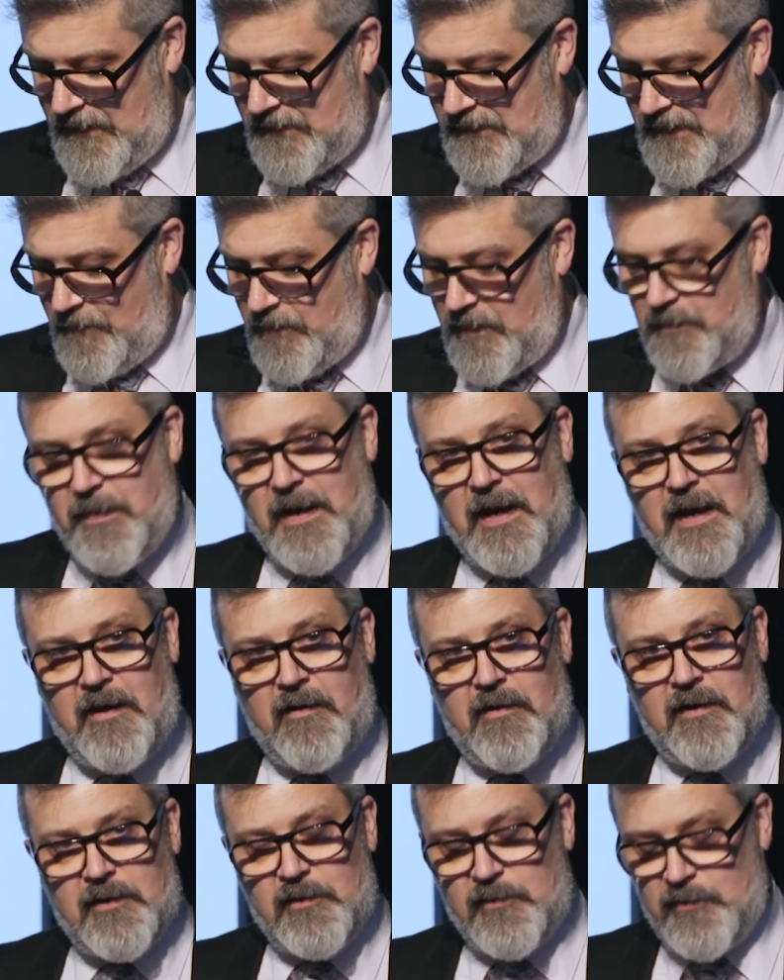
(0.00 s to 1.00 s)
Debbie
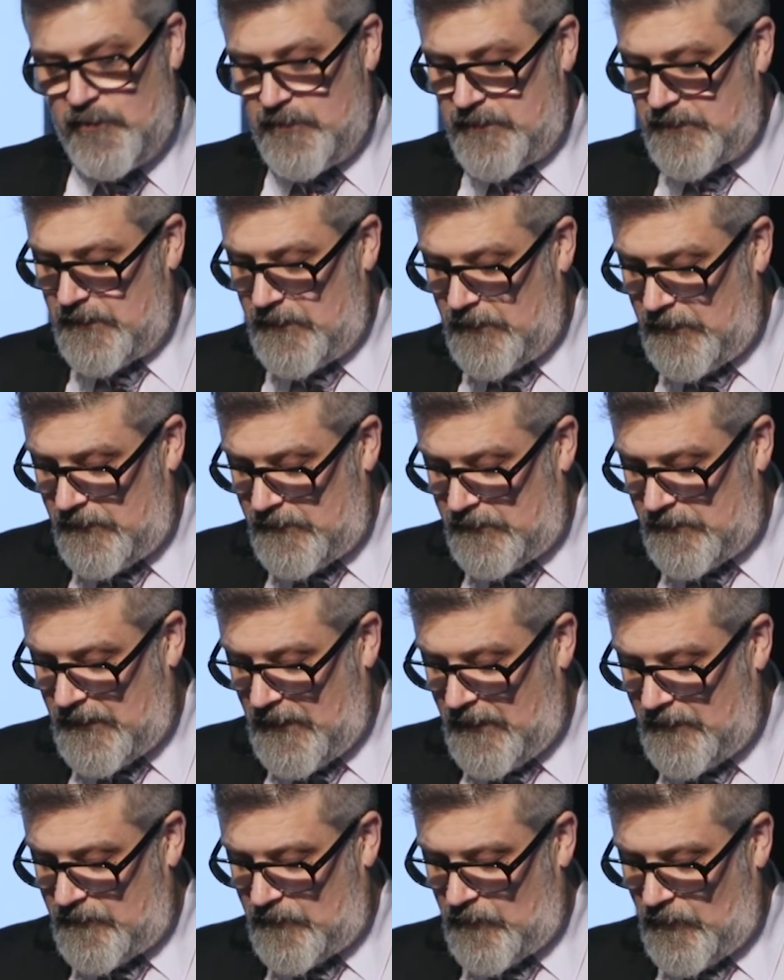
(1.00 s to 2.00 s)
Power, who's the
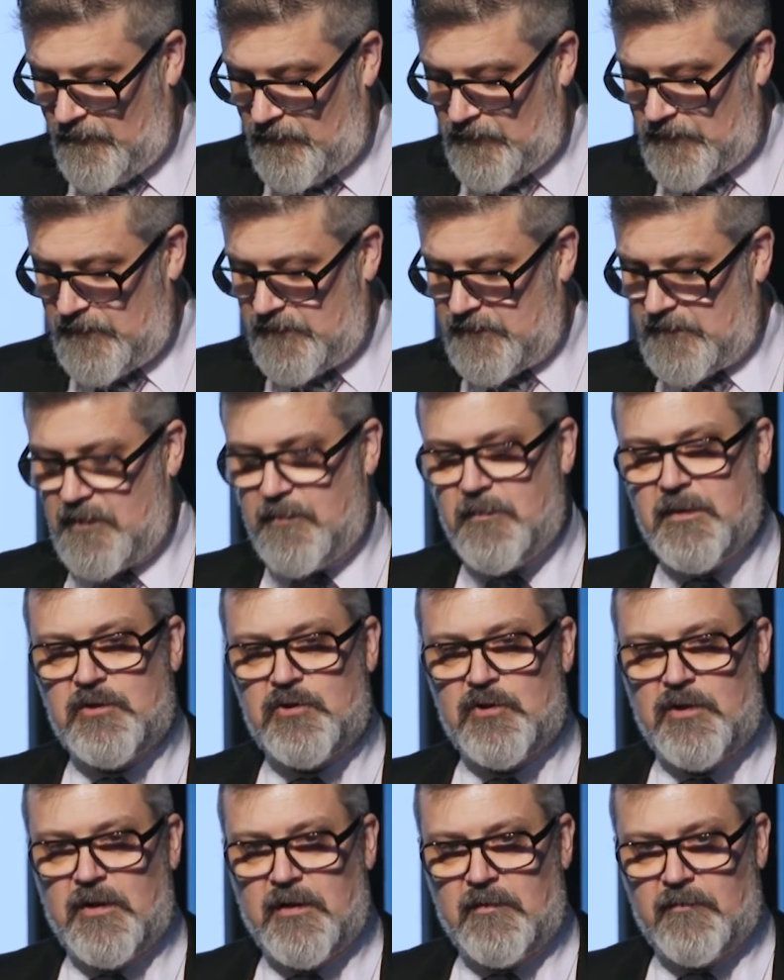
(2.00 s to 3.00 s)
State Services
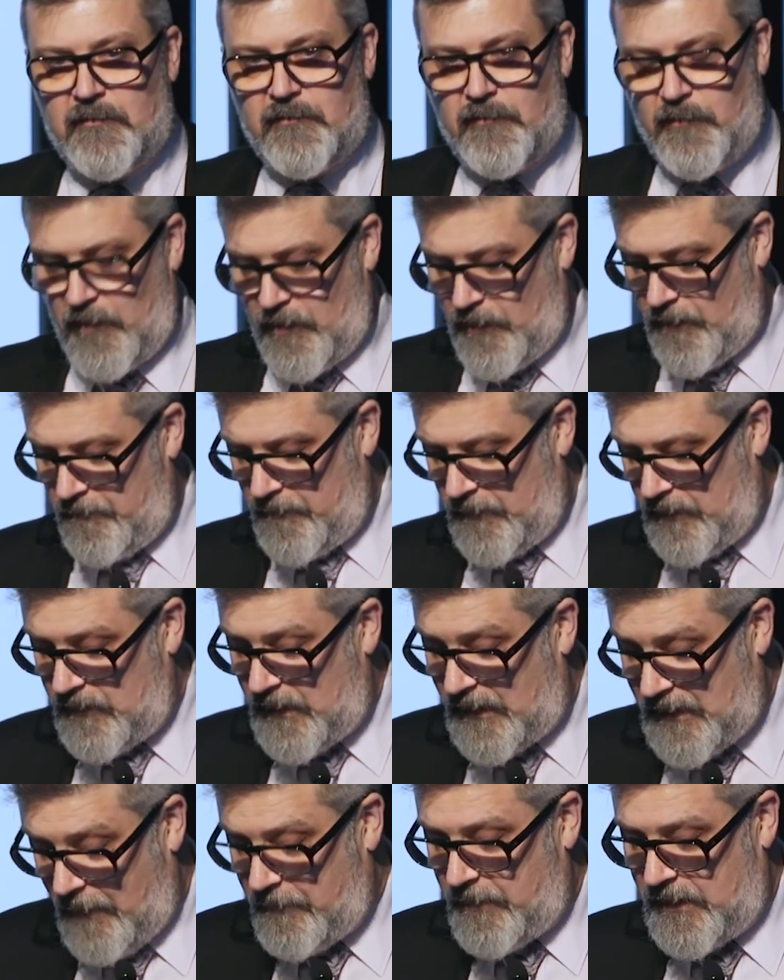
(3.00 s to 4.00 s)
Commissioner from
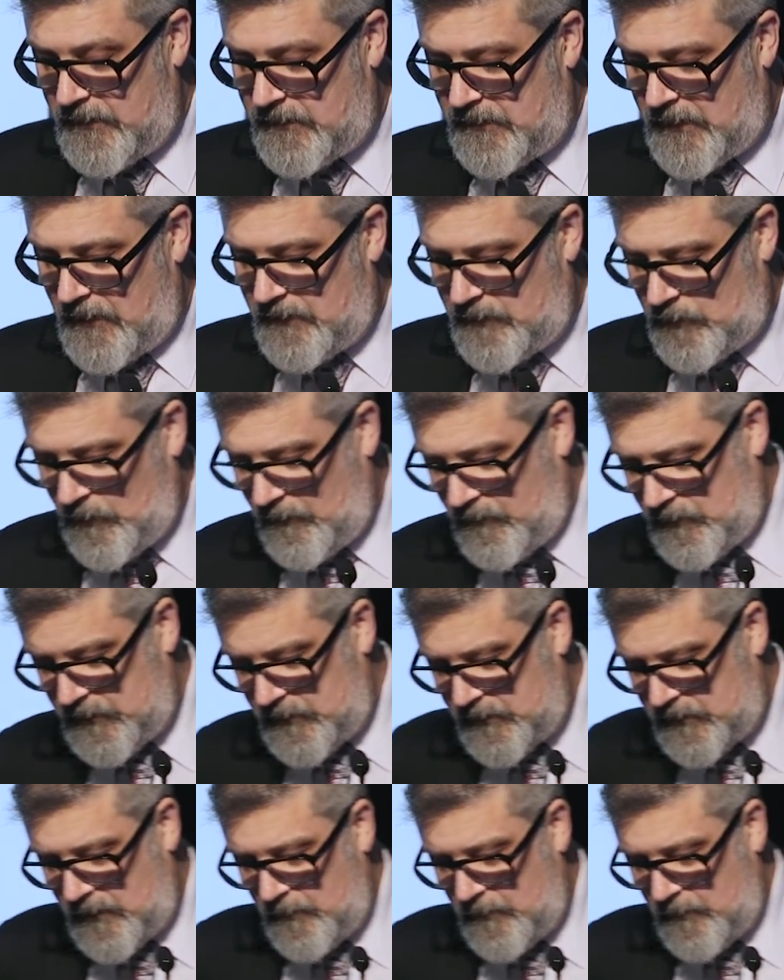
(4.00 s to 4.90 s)
the Deputy State Services